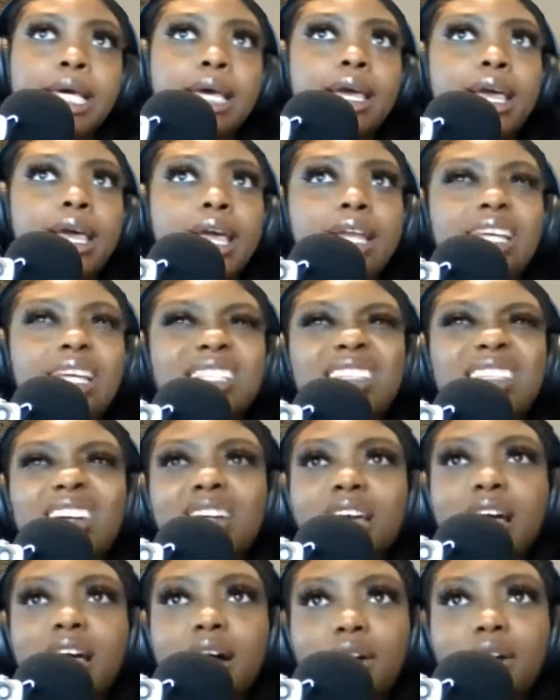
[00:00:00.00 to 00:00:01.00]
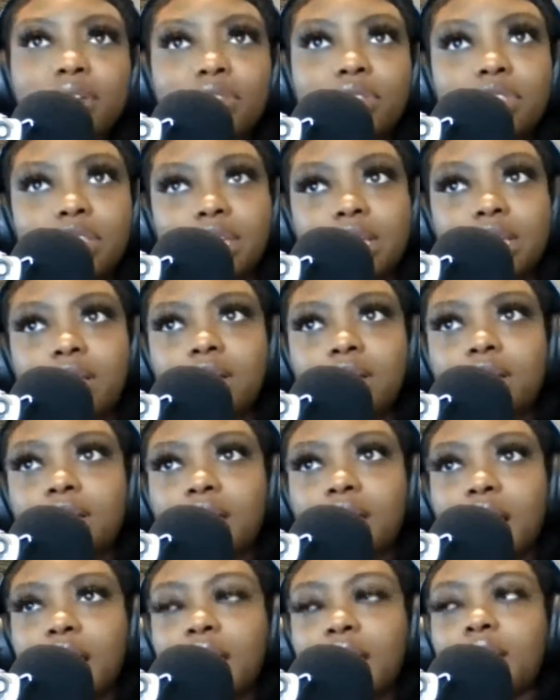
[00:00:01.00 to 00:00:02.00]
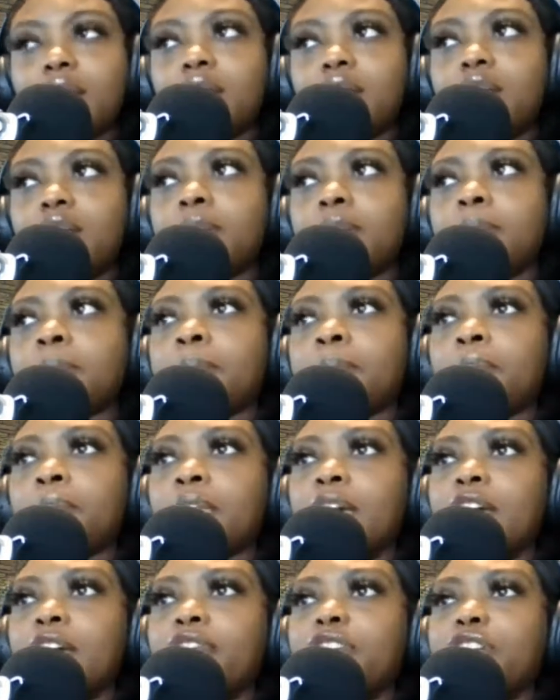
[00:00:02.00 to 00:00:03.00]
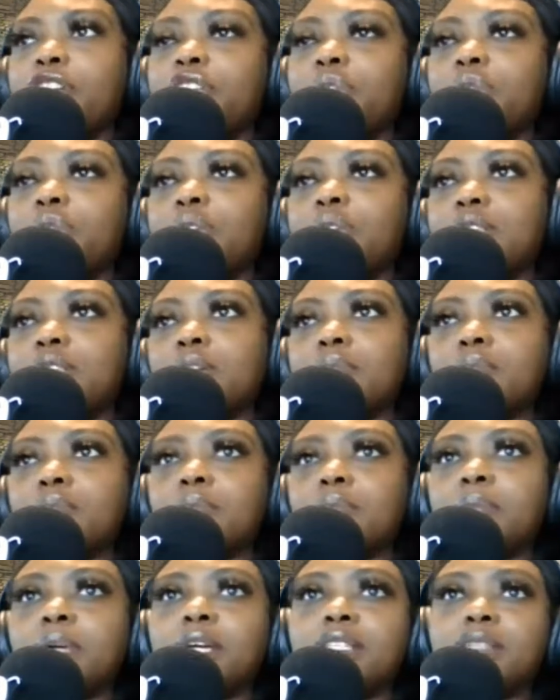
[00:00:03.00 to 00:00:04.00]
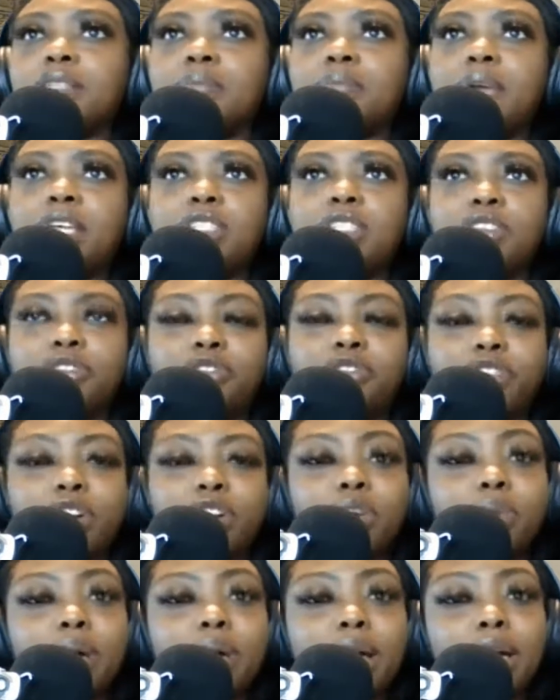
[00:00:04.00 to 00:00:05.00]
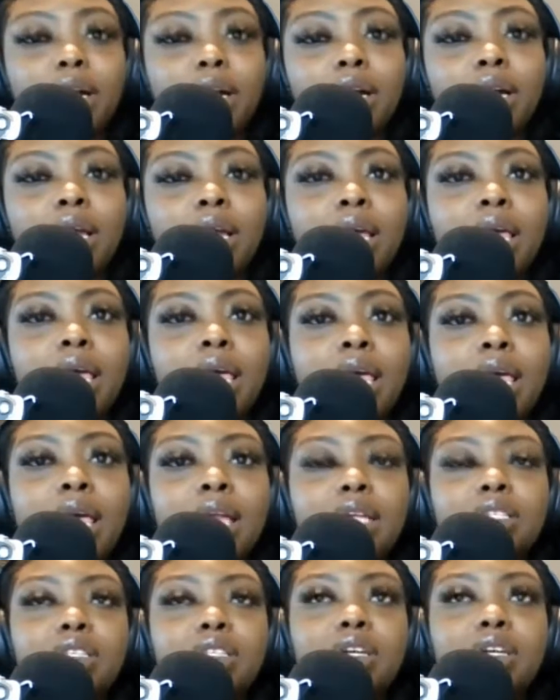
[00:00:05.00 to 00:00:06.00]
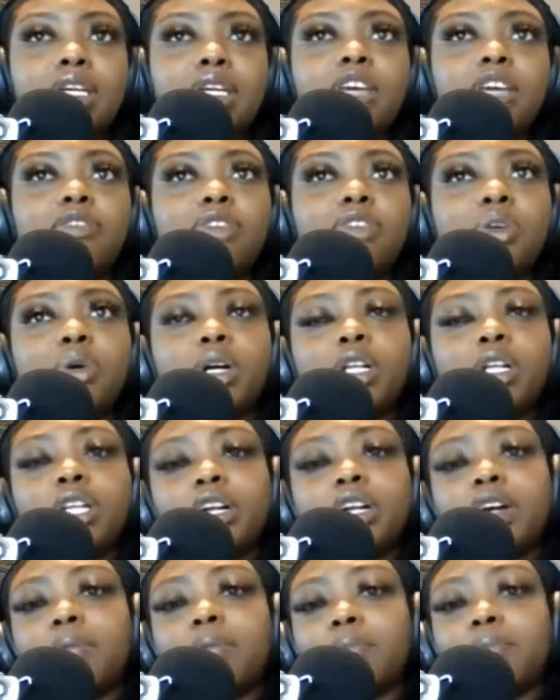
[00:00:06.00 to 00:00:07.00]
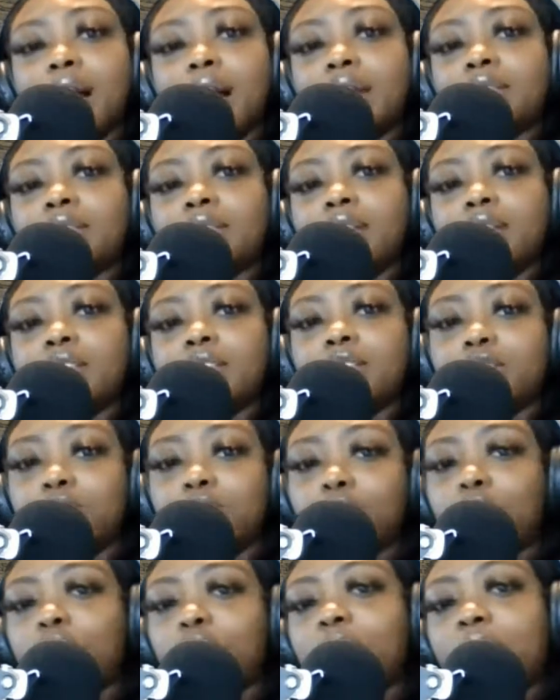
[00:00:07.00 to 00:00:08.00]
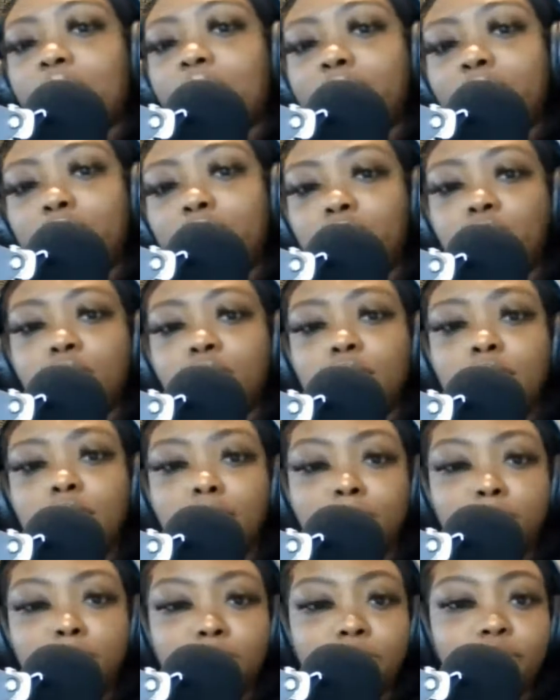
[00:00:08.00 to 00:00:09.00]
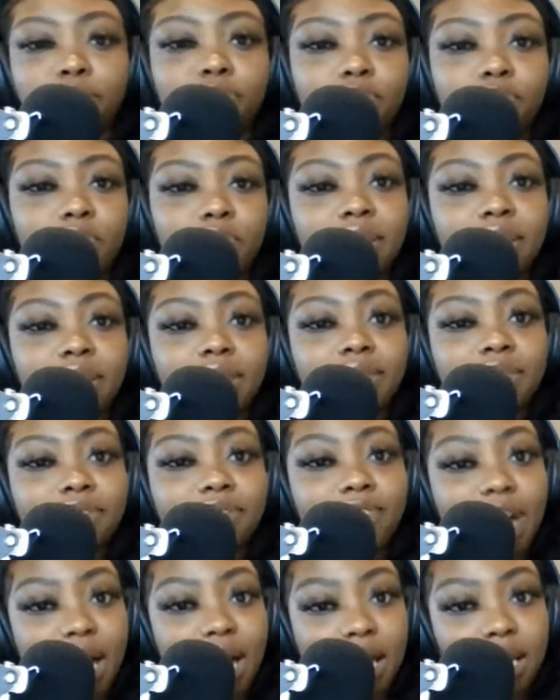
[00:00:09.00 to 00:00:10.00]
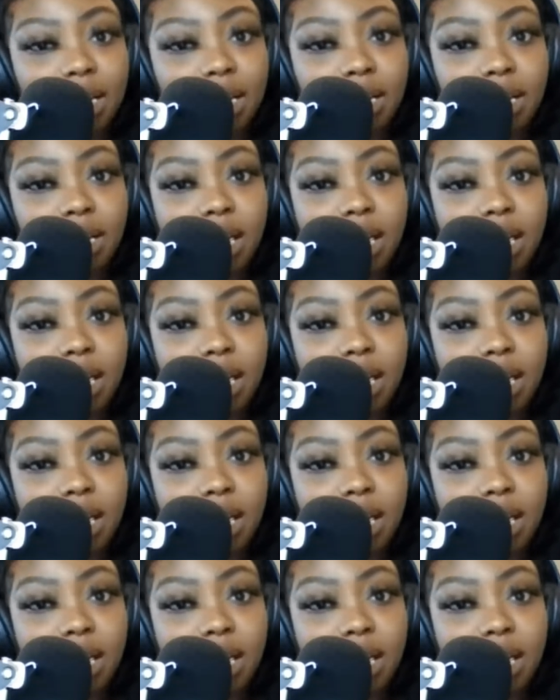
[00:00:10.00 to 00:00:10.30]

and it's unhealthy. Like, if you're doing something because it makes you feel better and it's going to give you a clearer mindset to do what you have to do to keep moving forward, then fine.